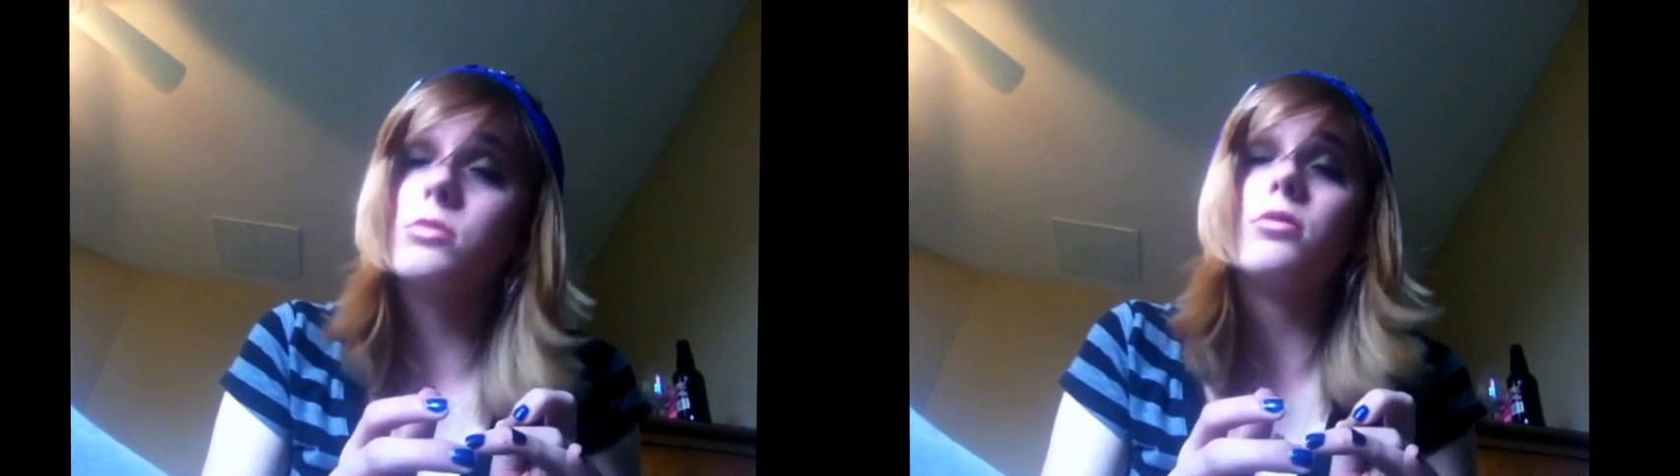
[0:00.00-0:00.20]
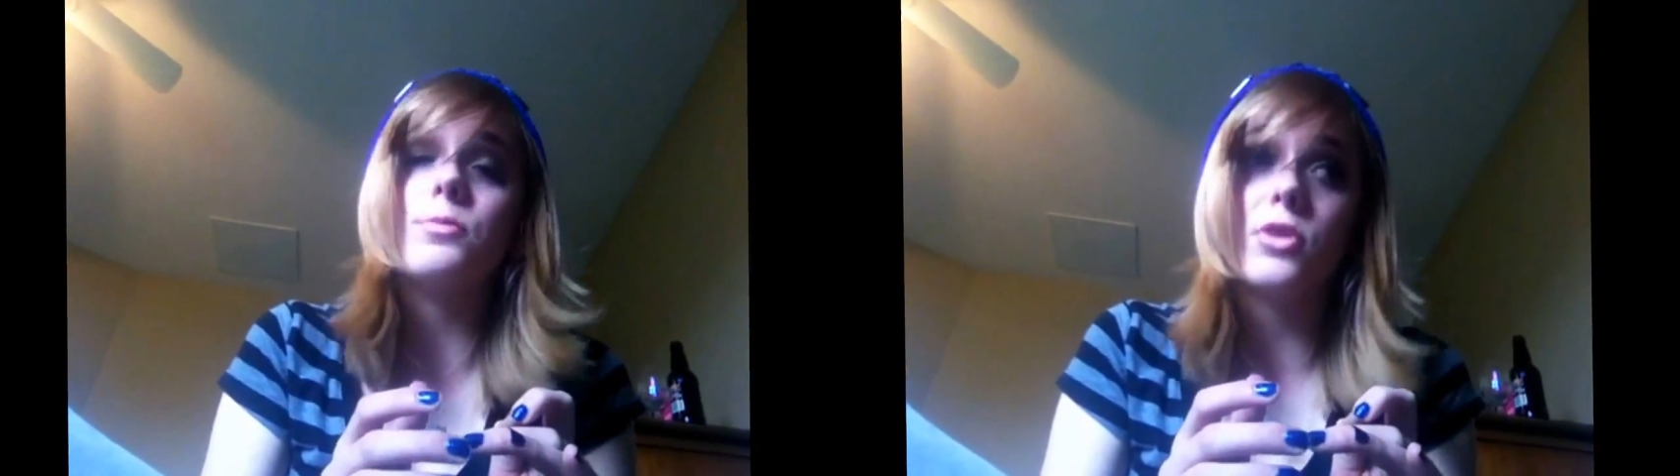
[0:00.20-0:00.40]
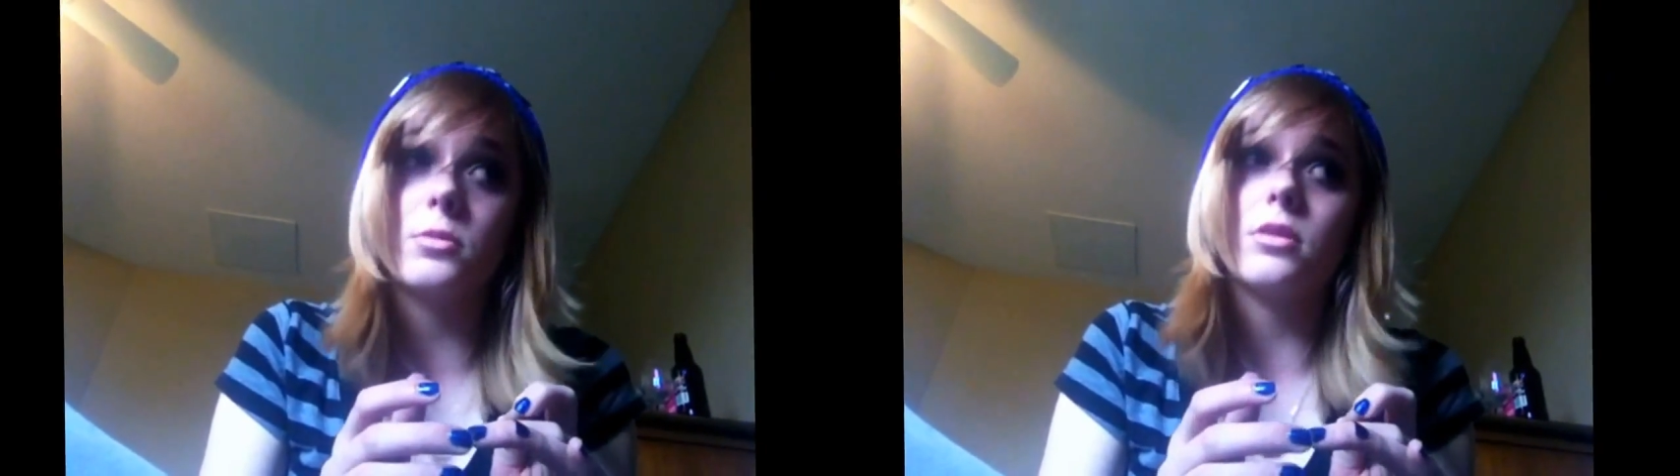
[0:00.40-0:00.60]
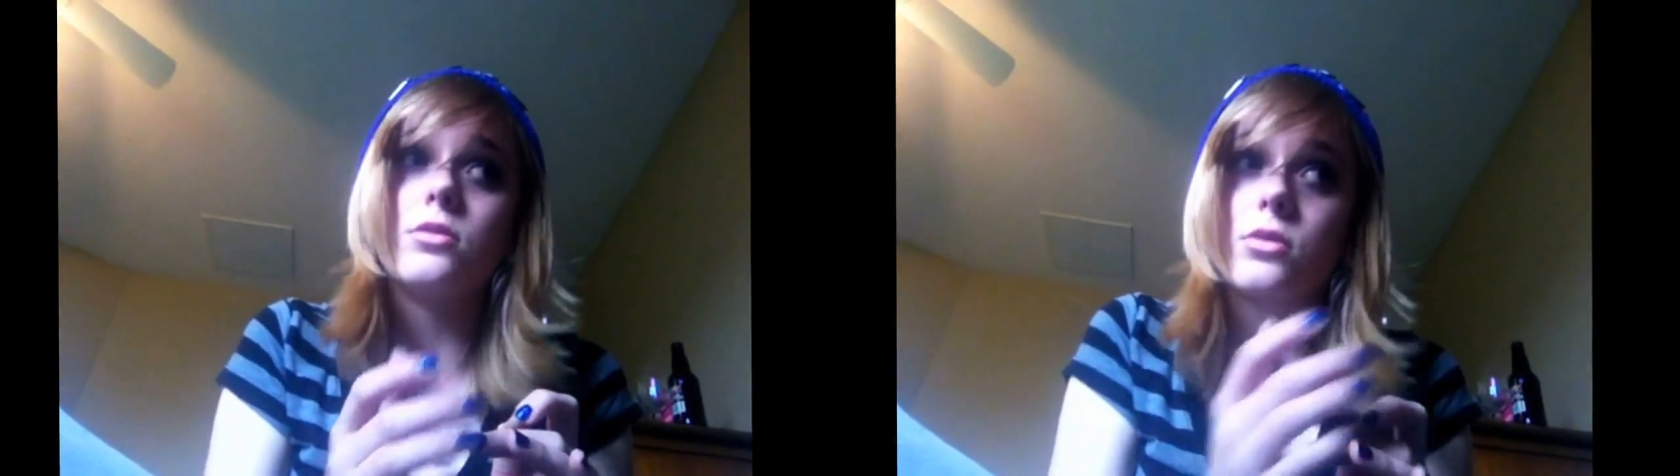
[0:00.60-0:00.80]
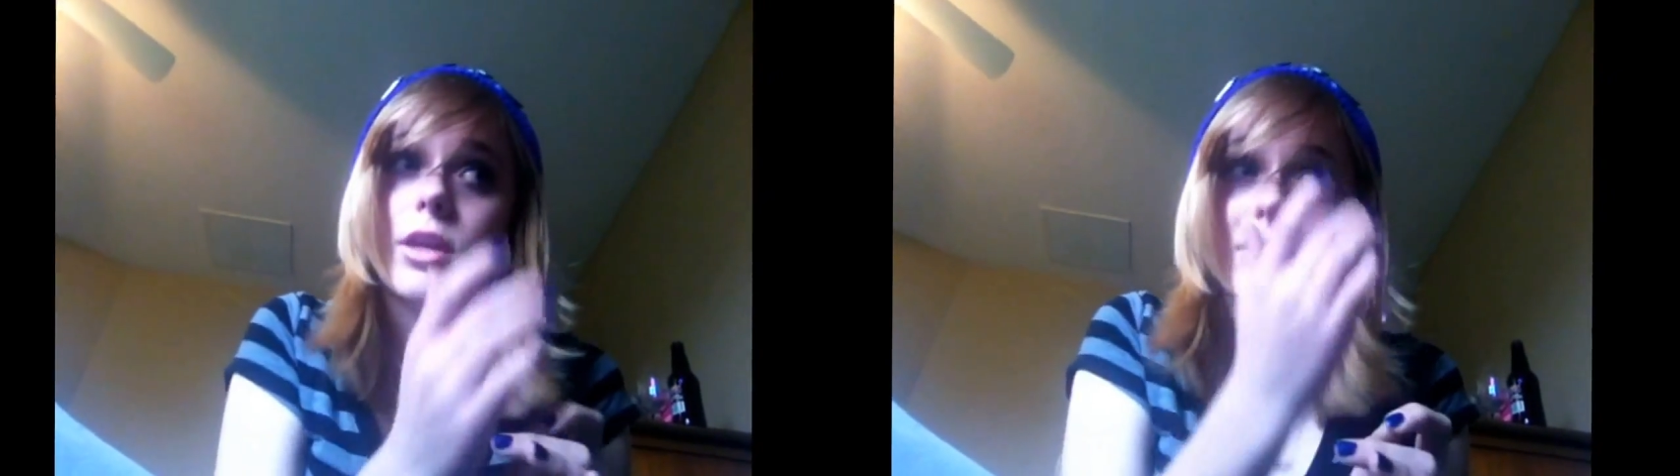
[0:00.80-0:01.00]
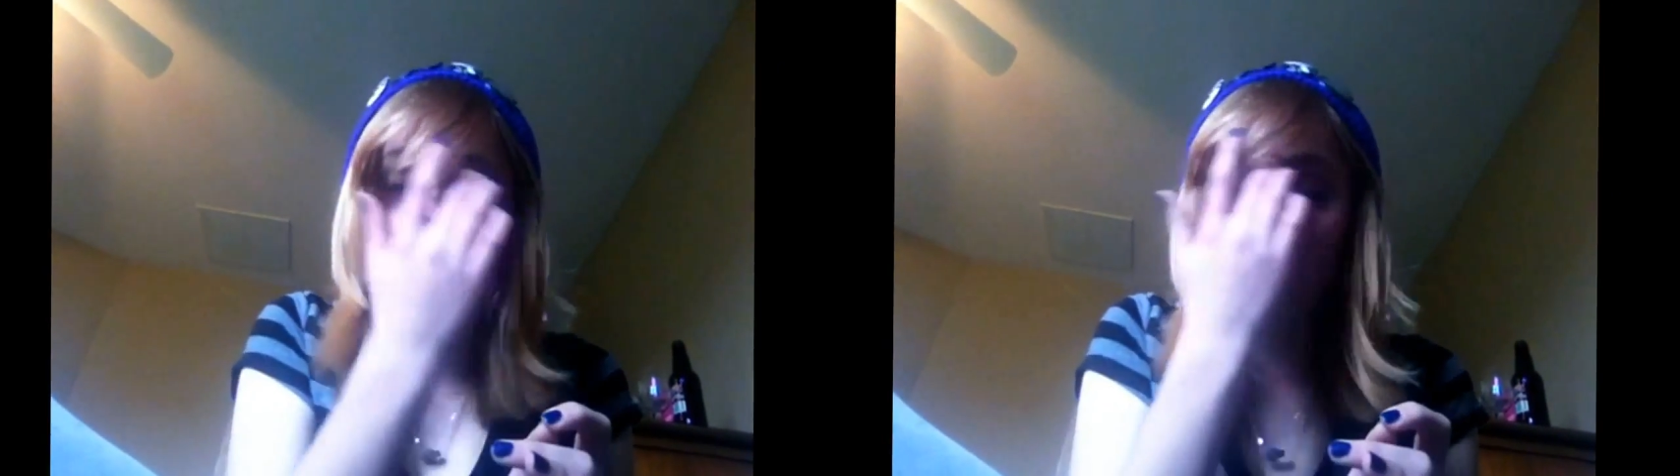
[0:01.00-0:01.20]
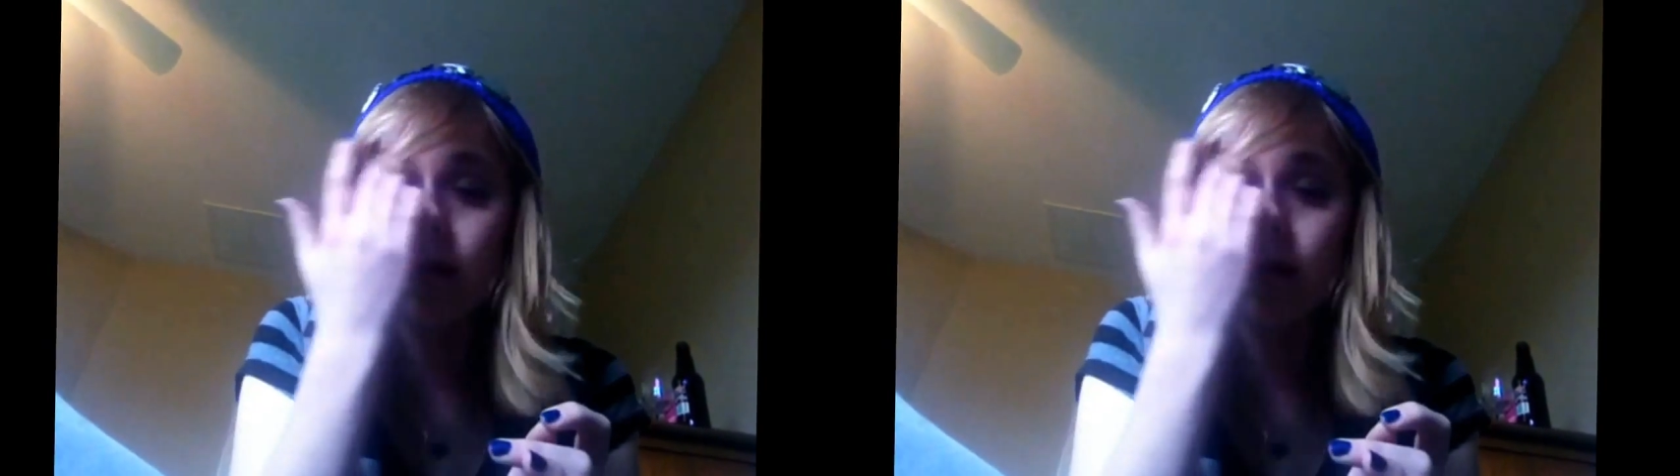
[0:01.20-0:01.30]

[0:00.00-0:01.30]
with Bring Me the Horizon.